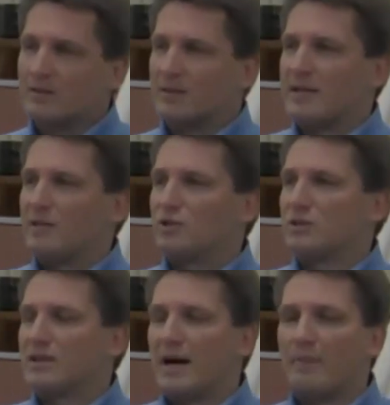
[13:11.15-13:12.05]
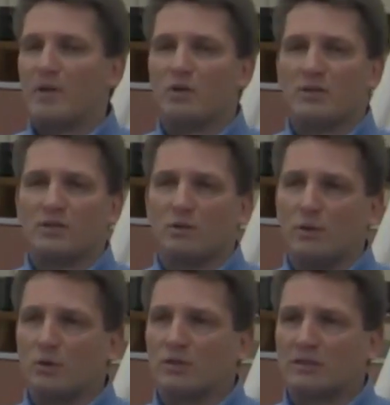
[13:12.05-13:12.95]
Detention time in your
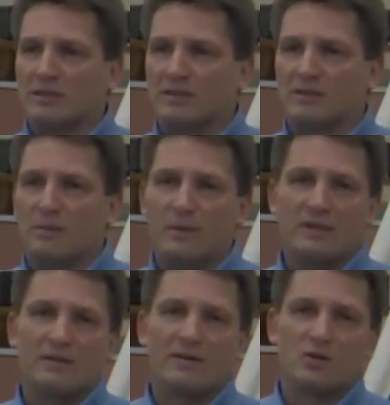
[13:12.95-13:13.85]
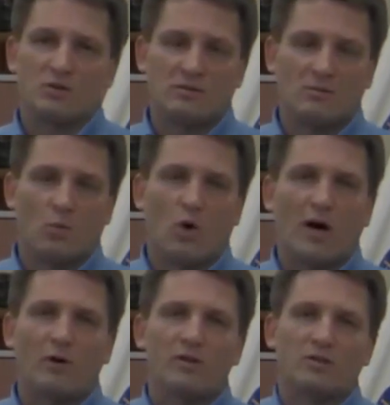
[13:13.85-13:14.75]
distribution system. I mean, there's
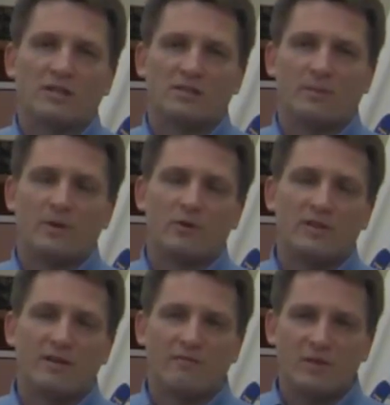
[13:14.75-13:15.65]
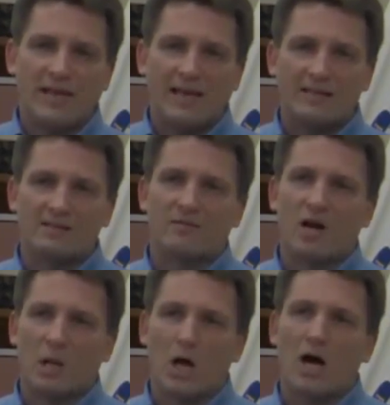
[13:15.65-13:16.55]
water in your system that are in there for days, if
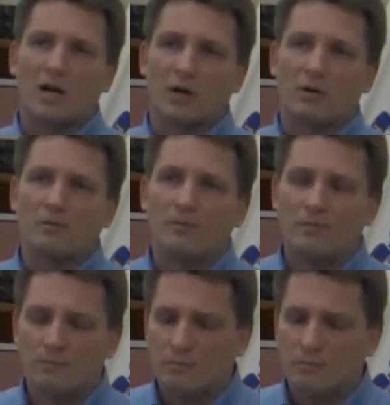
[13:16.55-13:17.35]
not longer.